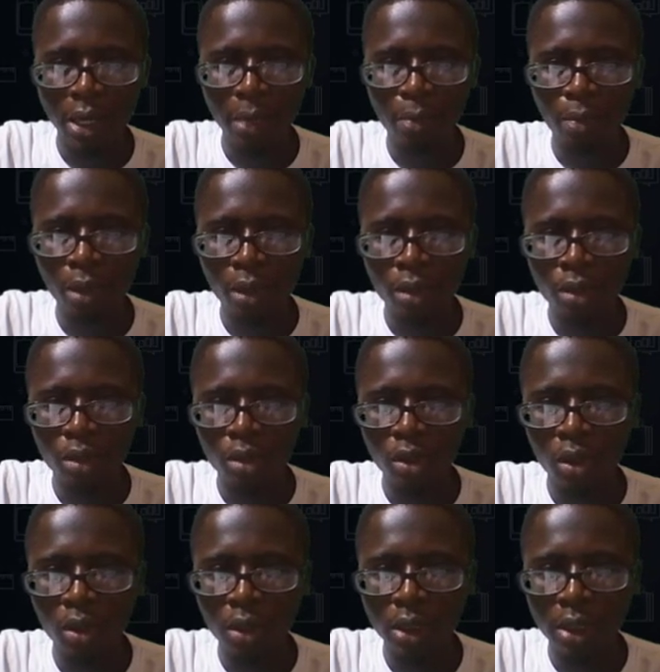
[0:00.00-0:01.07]
a box
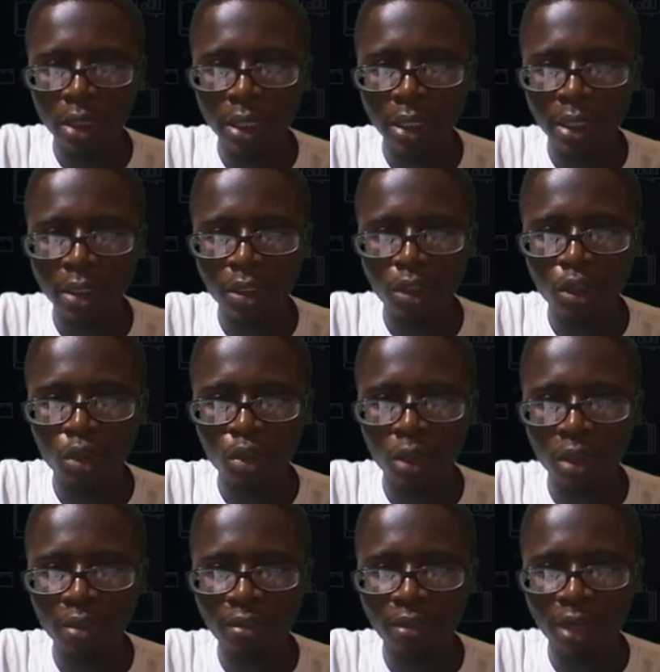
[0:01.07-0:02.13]
contains
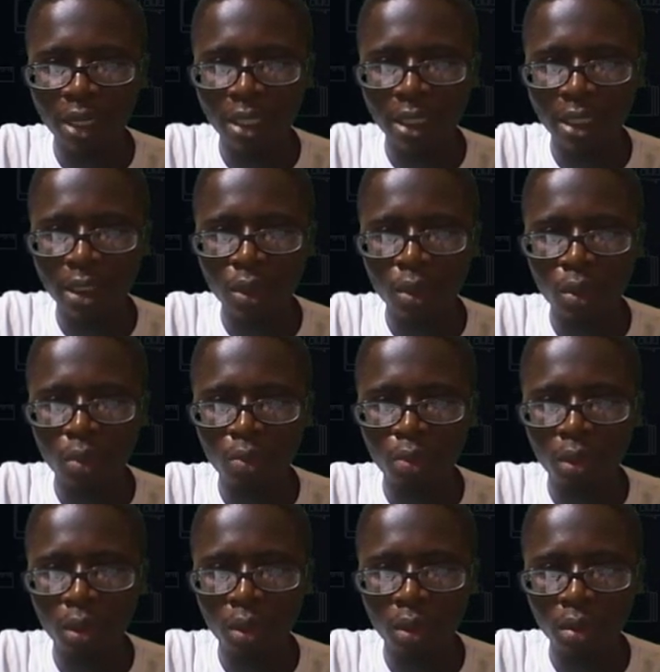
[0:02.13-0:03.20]
12 identical
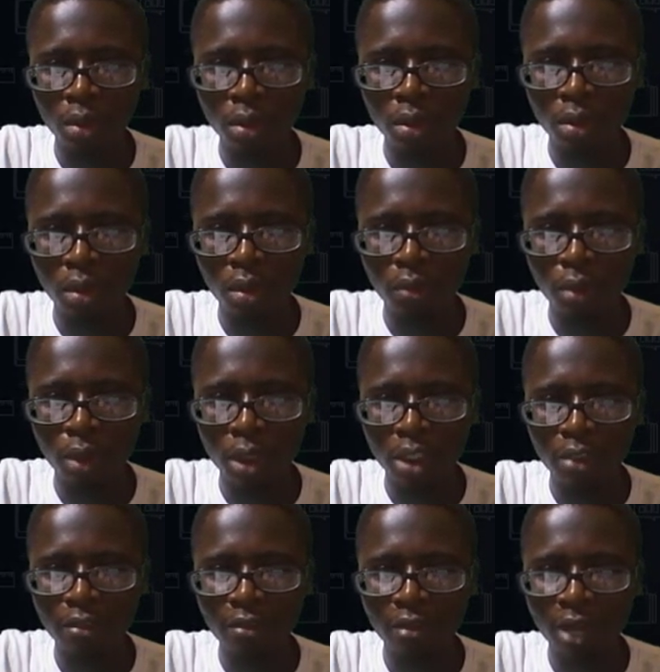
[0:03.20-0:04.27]
balls, of
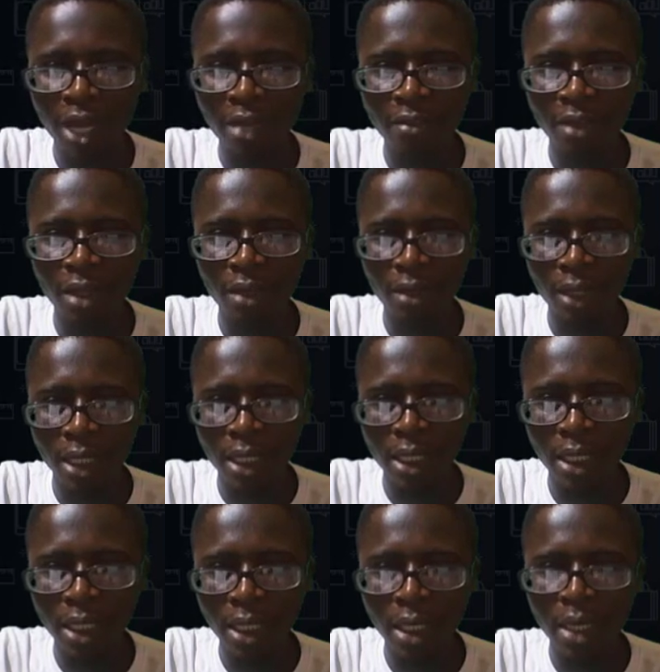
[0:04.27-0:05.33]
which 5 are
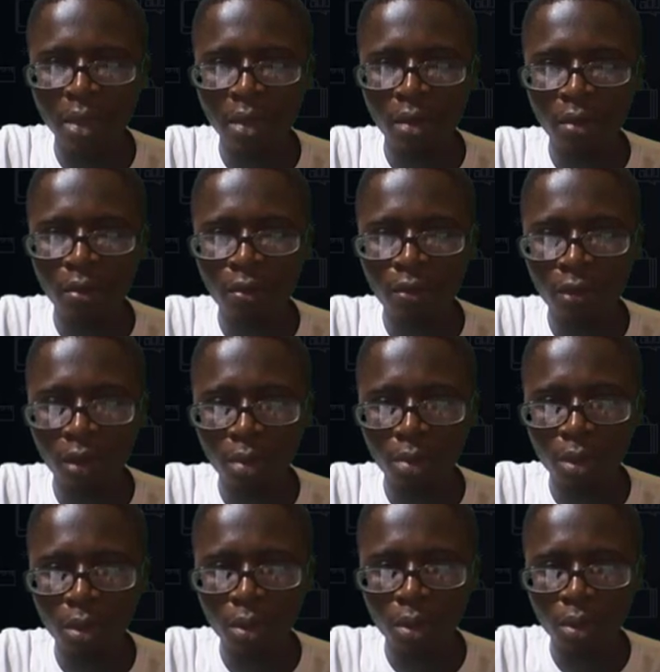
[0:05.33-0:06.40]
red, 4
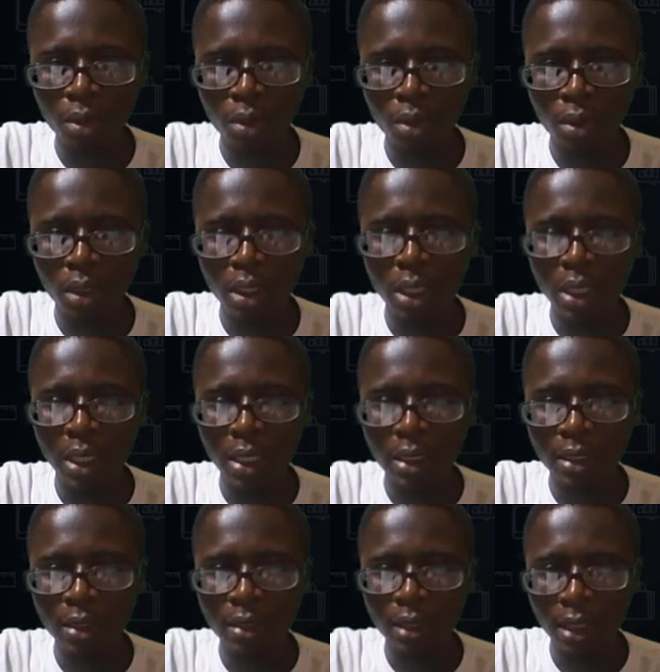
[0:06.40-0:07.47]
blue,
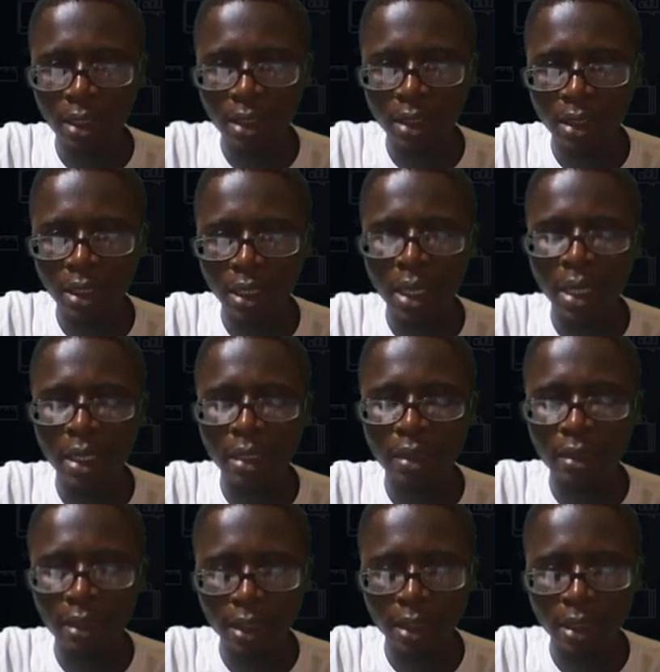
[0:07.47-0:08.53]
and the rest are
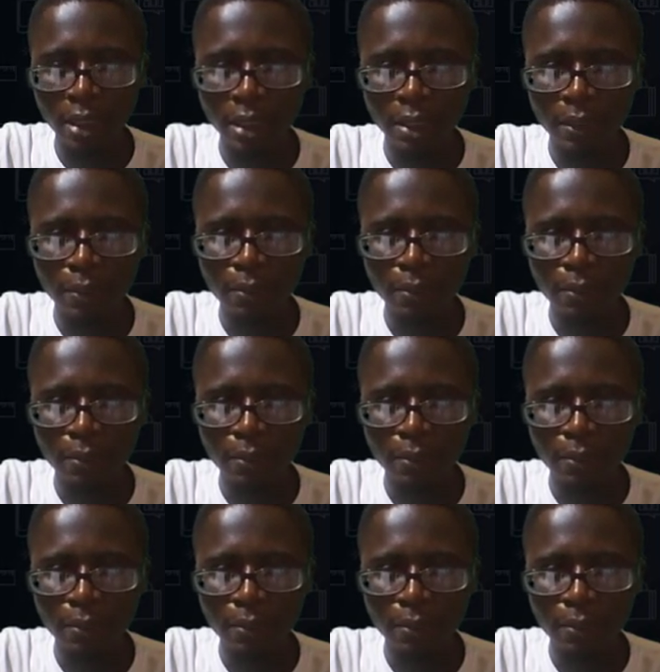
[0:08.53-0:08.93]
green.